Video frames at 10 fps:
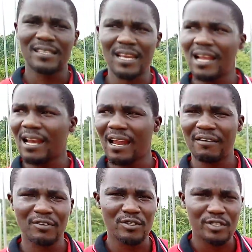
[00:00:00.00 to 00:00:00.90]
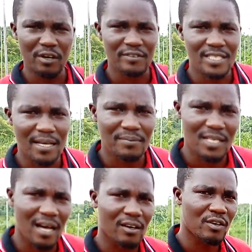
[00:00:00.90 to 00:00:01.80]
3 levels of step
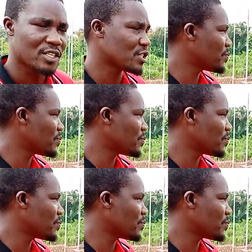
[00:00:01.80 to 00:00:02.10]
down on this